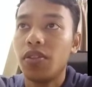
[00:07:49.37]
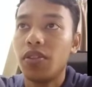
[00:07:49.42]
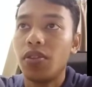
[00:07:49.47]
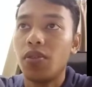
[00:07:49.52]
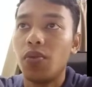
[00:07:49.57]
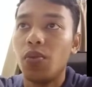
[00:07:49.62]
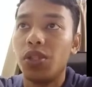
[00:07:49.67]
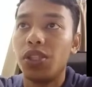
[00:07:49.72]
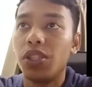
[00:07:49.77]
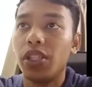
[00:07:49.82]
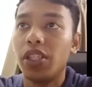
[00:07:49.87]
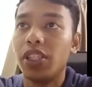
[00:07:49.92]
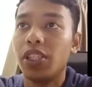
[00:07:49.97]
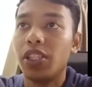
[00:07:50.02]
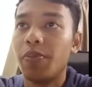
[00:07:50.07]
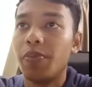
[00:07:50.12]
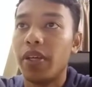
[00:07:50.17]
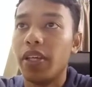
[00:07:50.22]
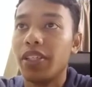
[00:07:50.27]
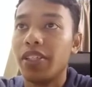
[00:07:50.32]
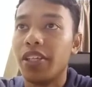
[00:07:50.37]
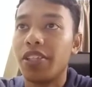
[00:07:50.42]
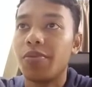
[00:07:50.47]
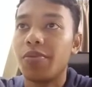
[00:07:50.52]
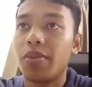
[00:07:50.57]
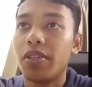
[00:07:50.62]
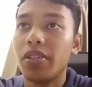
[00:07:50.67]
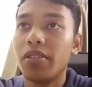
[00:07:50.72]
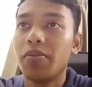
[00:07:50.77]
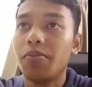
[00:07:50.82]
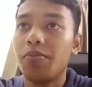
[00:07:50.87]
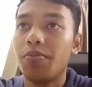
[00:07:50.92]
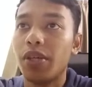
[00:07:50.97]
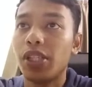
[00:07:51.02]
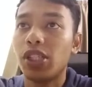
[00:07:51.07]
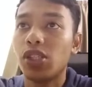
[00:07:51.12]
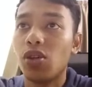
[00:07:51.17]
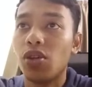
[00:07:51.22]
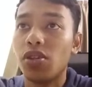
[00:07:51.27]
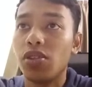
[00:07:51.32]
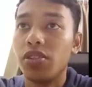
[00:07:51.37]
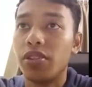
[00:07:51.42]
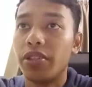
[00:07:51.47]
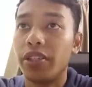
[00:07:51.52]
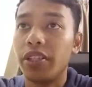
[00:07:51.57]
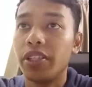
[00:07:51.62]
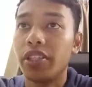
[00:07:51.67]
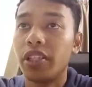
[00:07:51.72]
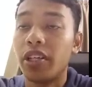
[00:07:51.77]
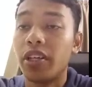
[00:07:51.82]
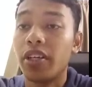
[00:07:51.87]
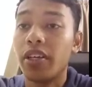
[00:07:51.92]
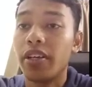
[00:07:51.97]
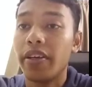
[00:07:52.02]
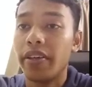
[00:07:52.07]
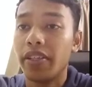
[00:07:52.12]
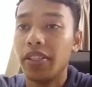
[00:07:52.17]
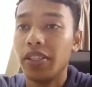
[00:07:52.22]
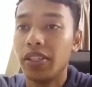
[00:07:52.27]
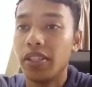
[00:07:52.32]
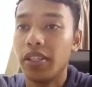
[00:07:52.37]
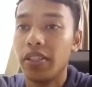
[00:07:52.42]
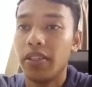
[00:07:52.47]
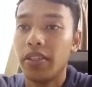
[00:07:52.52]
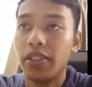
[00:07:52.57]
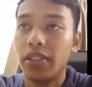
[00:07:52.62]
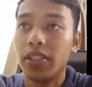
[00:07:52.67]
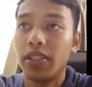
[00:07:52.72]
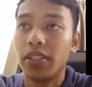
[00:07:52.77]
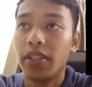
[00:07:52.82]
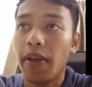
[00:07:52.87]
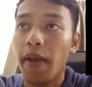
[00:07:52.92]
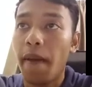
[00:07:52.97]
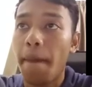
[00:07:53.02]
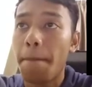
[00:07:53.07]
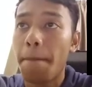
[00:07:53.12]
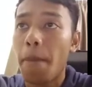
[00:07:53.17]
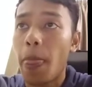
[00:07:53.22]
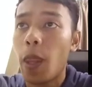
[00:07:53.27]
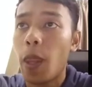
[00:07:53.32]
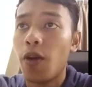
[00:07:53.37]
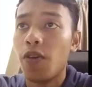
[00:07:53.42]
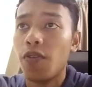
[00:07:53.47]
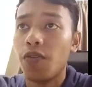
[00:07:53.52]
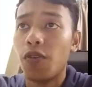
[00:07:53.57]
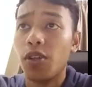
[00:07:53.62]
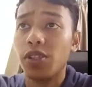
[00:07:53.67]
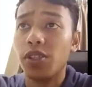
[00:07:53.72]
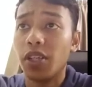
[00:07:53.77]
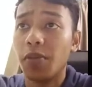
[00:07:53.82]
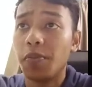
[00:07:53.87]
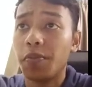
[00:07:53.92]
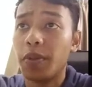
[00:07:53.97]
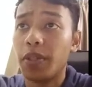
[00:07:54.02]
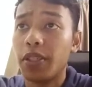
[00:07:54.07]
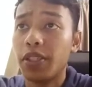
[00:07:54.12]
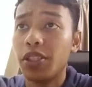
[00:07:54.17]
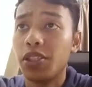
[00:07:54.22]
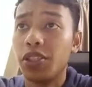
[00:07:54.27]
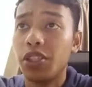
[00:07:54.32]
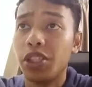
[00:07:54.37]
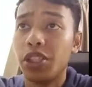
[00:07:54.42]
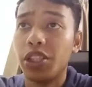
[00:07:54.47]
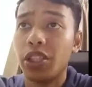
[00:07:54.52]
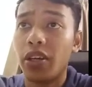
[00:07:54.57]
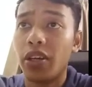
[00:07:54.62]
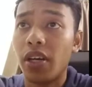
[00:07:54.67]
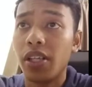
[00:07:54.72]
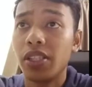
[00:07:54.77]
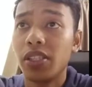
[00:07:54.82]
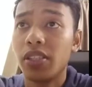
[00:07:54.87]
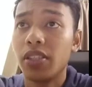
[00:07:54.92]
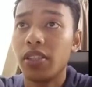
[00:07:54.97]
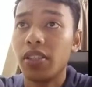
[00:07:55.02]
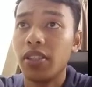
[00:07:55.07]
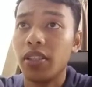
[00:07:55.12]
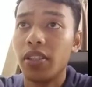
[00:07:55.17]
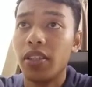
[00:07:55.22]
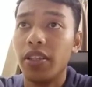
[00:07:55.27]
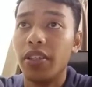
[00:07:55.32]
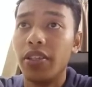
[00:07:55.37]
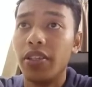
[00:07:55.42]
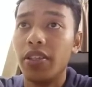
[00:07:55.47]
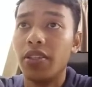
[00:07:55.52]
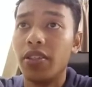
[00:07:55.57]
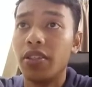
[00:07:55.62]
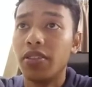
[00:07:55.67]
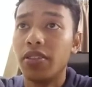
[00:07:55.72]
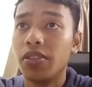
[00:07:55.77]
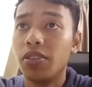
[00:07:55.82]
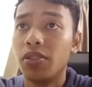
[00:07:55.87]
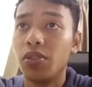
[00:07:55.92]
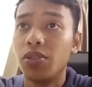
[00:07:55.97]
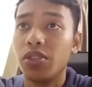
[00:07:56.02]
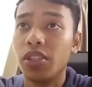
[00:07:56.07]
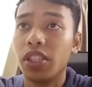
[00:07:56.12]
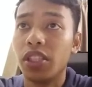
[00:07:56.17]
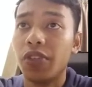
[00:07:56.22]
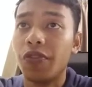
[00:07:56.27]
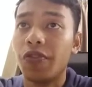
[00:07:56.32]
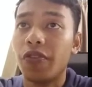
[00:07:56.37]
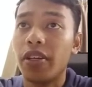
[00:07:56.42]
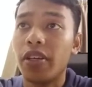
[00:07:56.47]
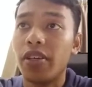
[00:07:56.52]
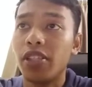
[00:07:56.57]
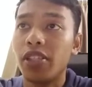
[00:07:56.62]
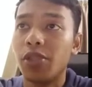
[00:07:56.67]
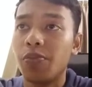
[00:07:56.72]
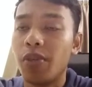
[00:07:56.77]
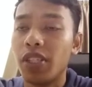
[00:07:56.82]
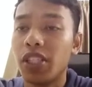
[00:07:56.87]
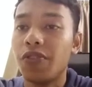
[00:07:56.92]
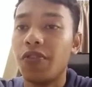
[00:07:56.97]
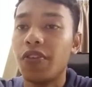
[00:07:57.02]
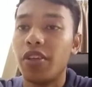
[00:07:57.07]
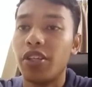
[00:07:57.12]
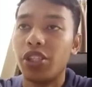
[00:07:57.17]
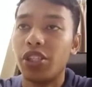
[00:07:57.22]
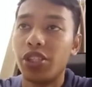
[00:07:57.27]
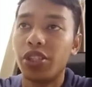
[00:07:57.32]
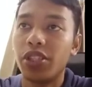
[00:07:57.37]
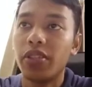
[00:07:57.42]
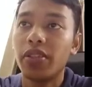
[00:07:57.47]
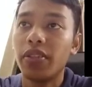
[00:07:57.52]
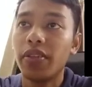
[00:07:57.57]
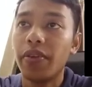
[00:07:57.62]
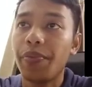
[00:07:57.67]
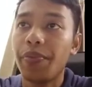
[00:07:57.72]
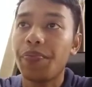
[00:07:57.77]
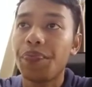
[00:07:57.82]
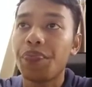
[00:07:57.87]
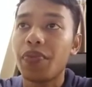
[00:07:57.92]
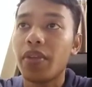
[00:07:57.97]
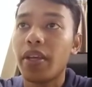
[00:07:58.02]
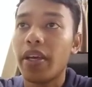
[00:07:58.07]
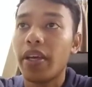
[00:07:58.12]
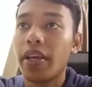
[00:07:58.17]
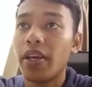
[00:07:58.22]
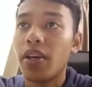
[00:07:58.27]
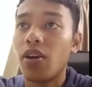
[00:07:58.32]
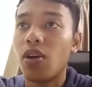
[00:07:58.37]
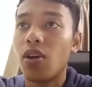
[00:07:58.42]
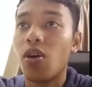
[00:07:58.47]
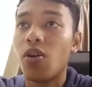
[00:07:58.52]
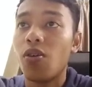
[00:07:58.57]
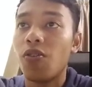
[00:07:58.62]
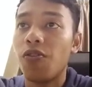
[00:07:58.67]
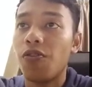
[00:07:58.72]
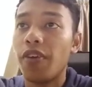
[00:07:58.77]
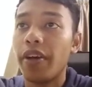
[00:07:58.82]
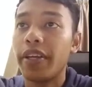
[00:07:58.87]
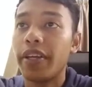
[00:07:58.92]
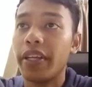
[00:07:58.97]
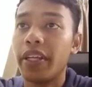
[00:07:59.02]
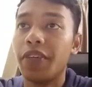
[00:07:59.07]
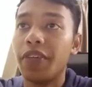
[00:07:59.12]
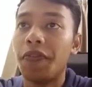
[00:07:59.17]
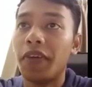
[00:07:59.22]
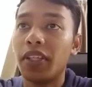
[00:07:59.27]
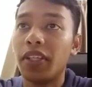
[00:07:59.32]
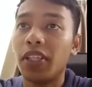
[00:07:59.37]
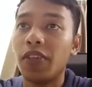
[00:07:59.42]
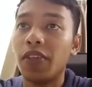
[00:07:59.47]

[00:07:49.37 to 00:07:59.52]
which is make a judgment based on criteria and standards. For example, teacher asks learner to justify a specific decision or find an effective